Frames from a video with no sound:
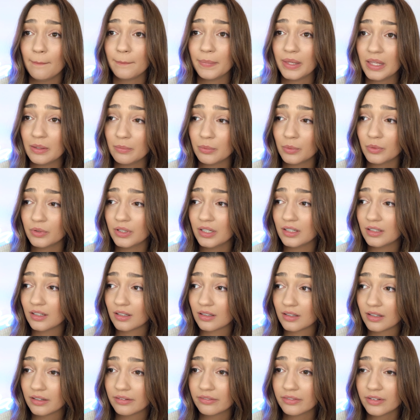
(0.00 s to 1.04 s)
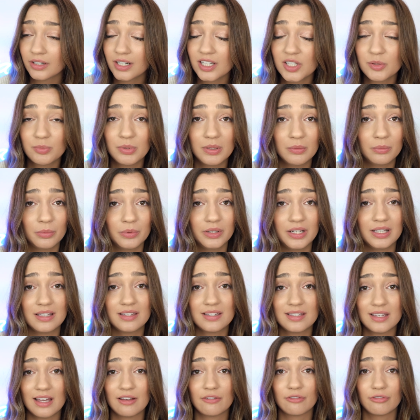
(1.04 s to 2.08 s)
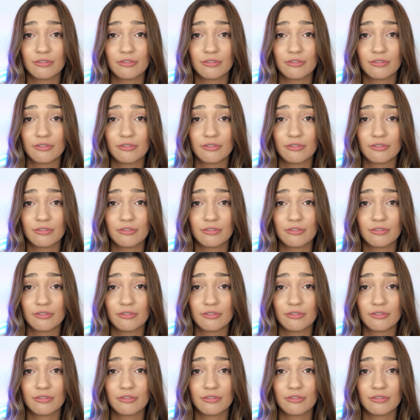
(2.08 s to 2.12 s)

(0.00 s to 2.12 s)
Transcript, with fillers: People need deliverance. People need set